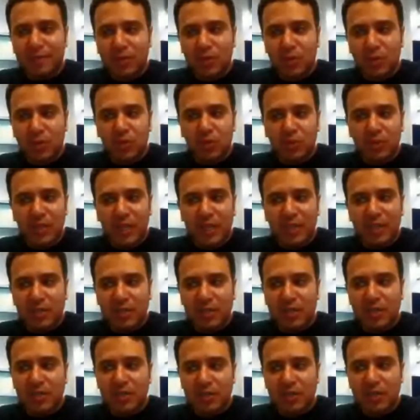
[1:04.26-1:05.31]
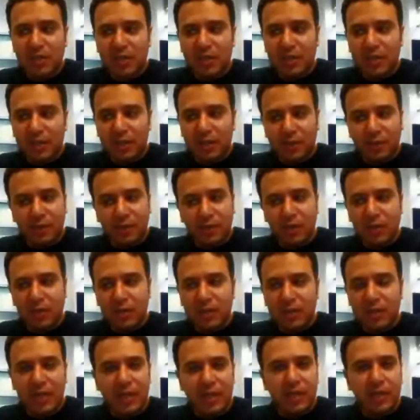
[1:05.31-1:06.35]
I have 2 days. It's really
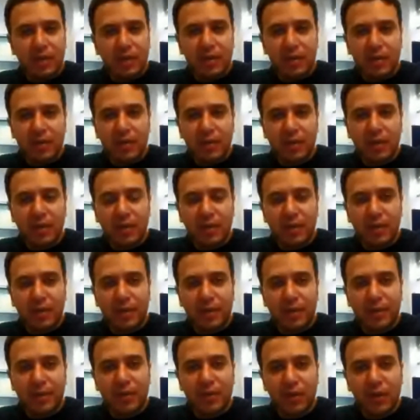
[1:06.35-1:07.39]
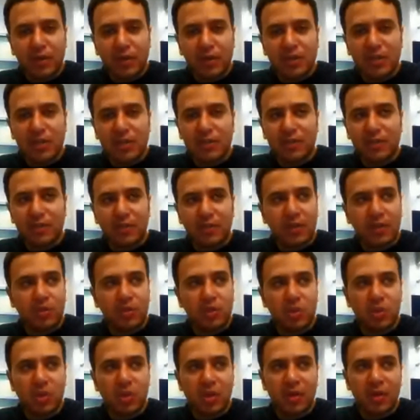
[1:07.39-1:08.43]
full day. Courses
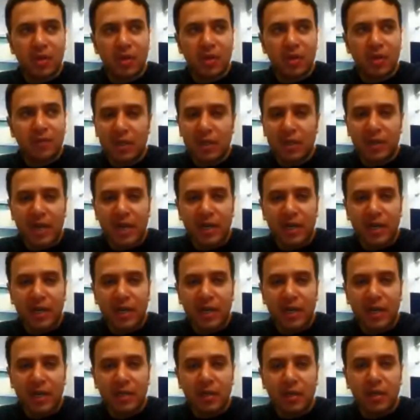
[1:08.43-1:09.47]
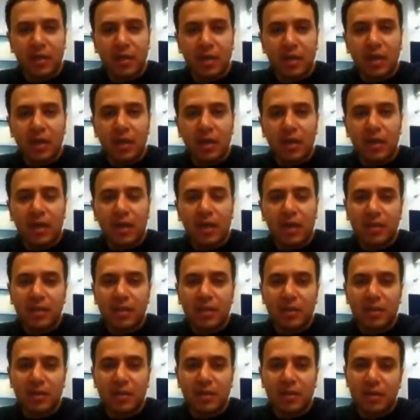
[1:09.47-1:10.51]
from 12 till 9,
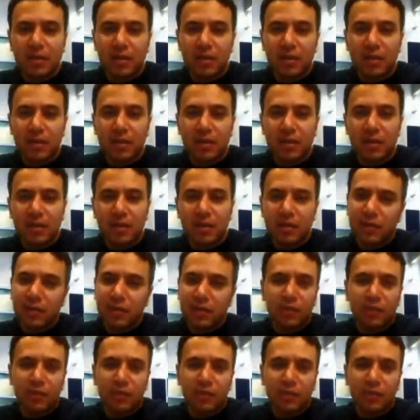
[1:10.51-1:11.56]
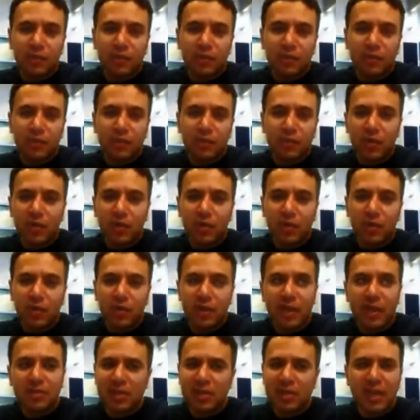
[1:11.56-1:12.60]
and
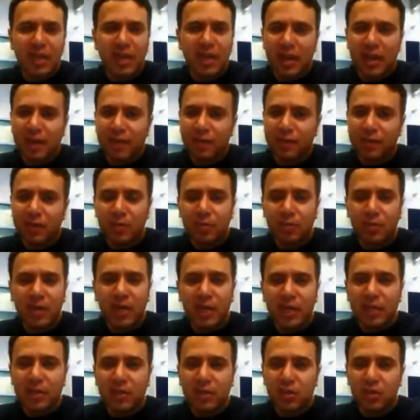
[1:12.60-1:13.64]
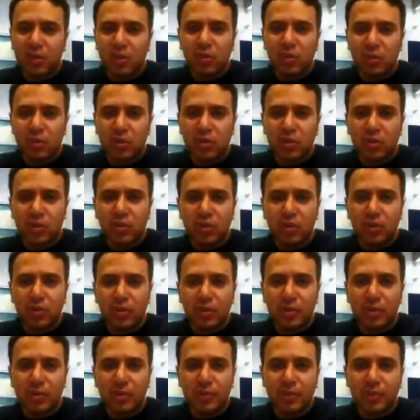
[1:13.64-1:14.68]
for the others, Saturday I have
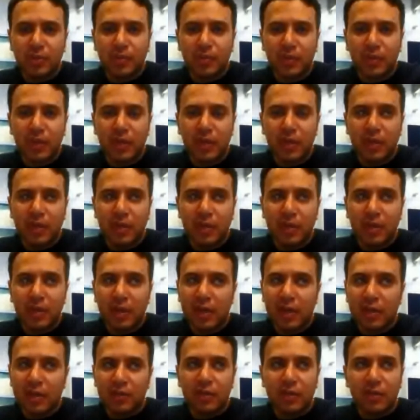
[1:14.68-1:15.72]
from 8 to 2,